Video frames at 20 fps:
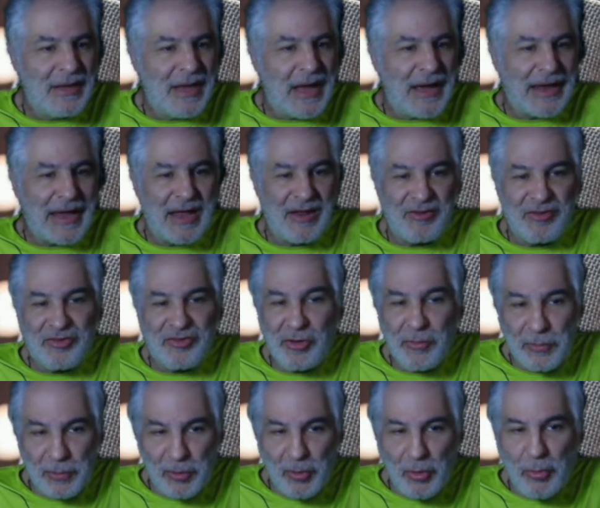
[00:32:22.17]
Again, Sue
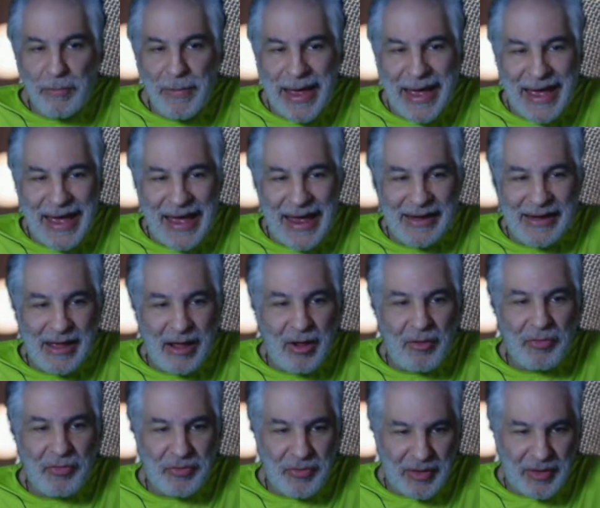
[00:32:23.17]
Bloom had
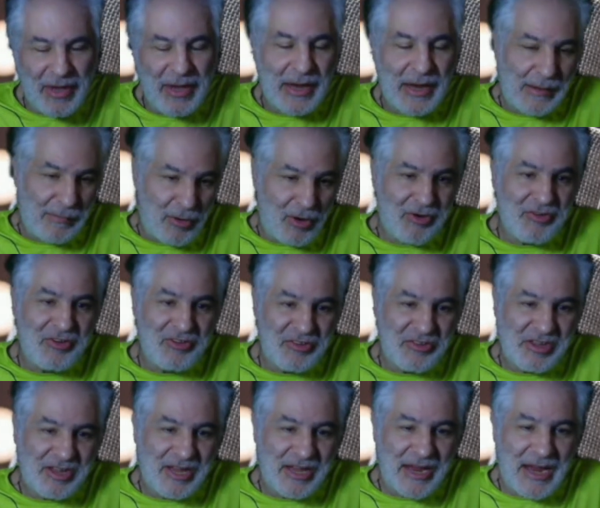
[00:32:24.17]
health an
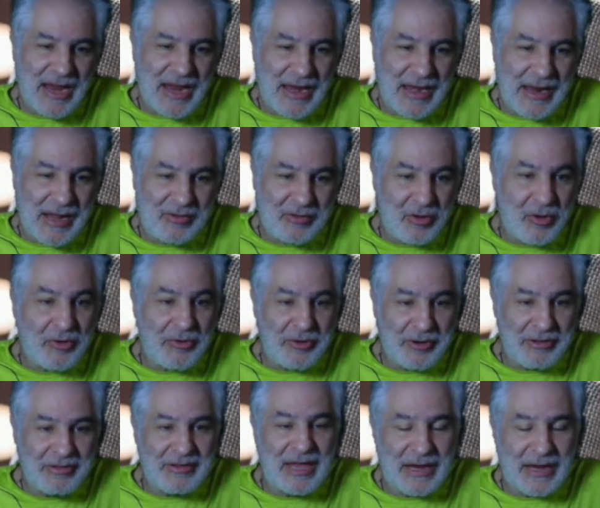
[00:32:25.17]
emergency, and I told her
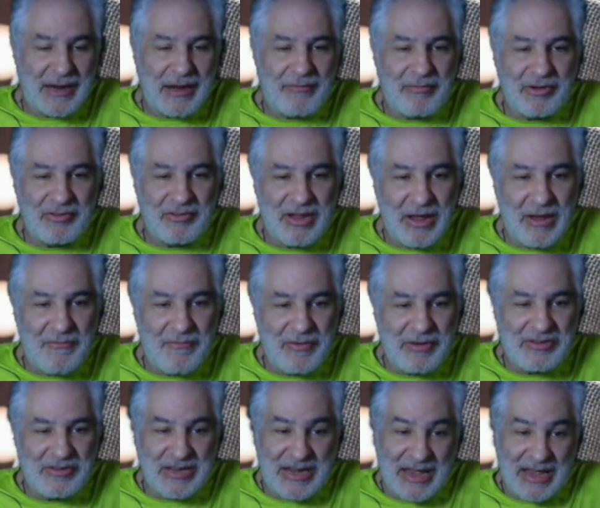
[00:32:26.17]
to take care of herself,
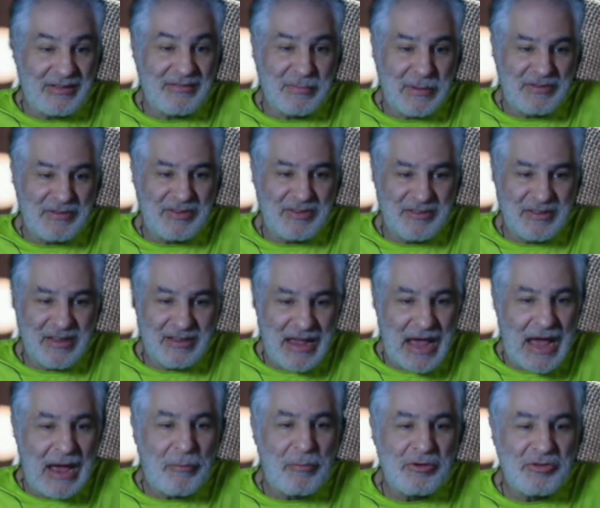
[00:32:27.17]
and she asked me, she said,
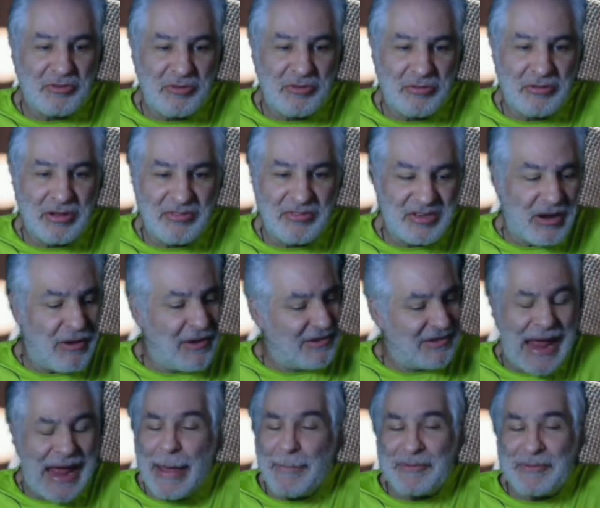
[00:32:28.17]
"Doc, would you do this show?" I
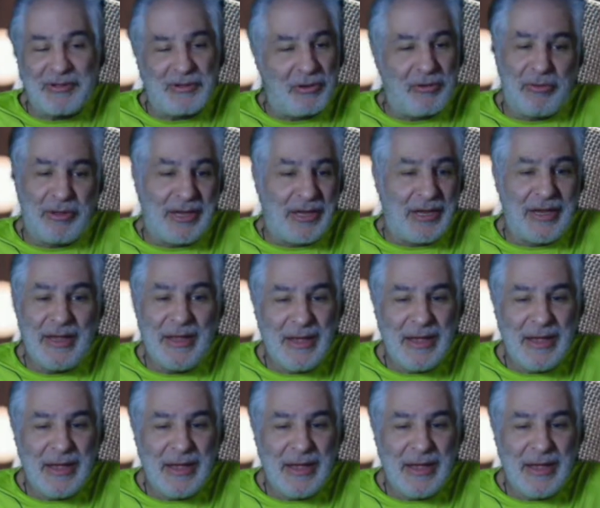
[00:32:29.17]
said, "Absolutely."